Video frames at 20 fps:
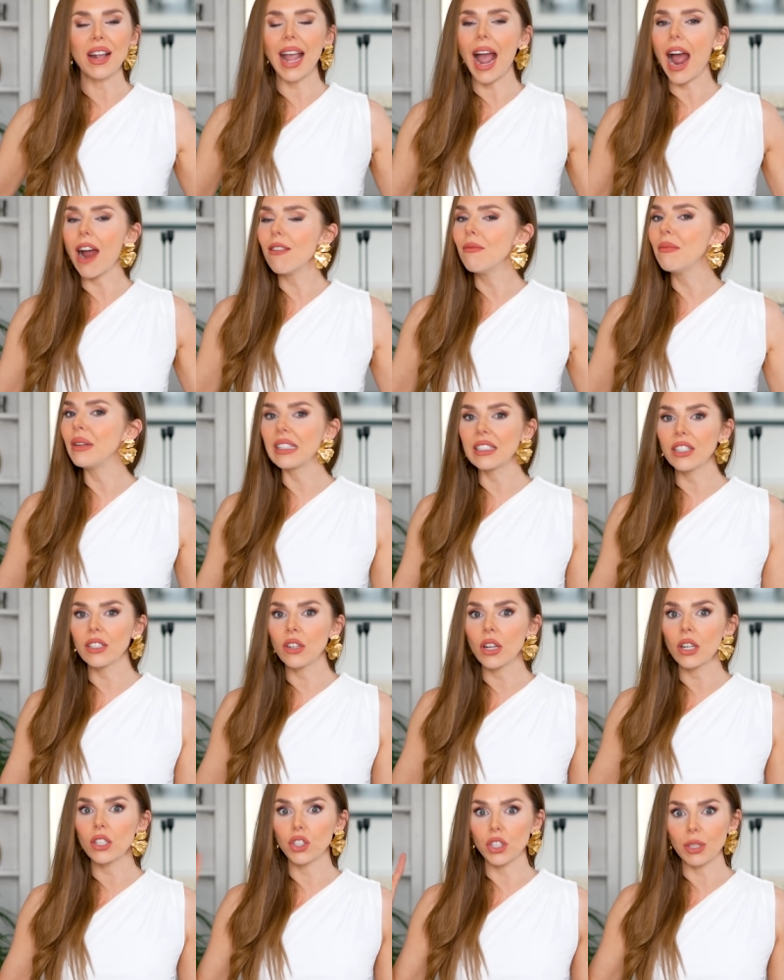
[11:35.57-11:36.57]
Karen
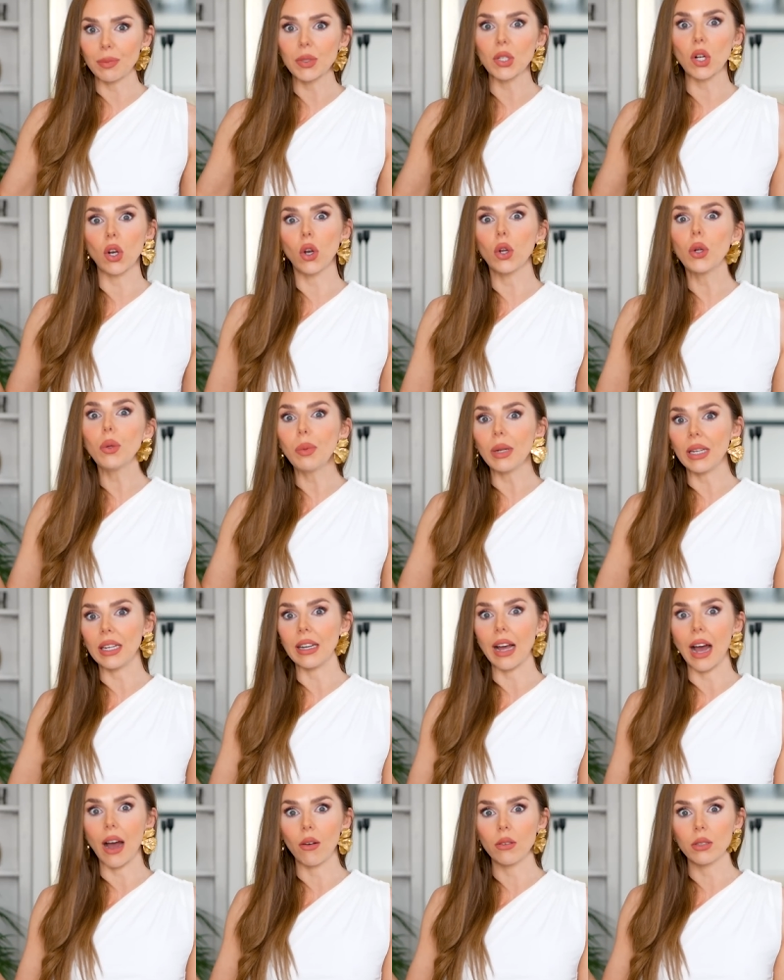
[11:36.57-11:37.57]
Millen ships globally
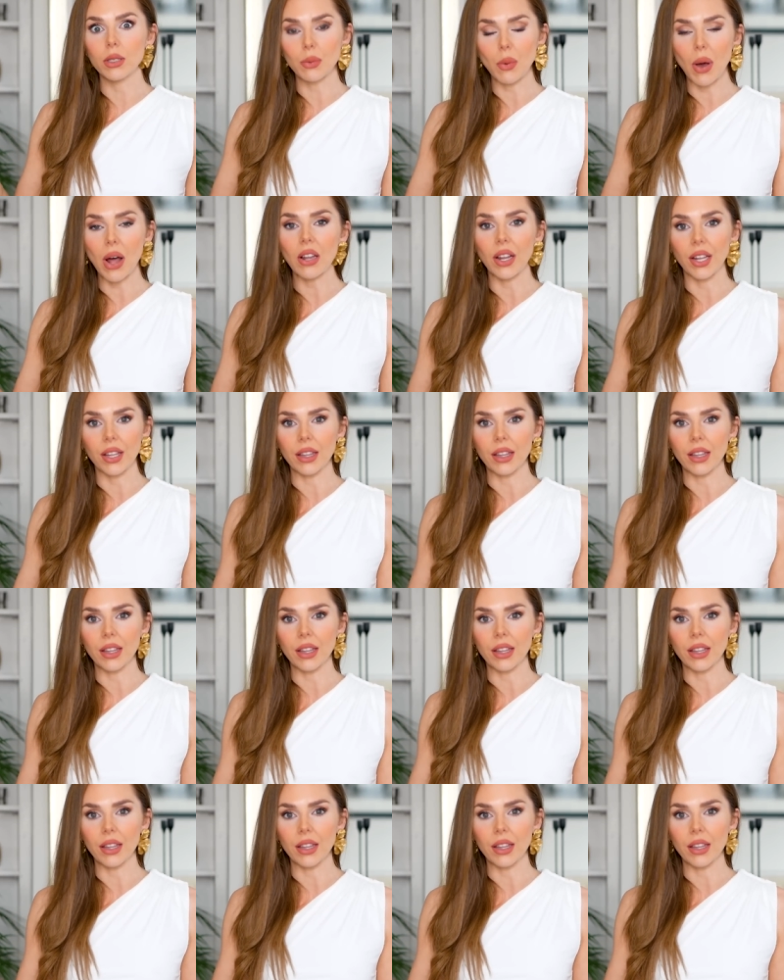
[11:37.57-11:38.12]
now as well, I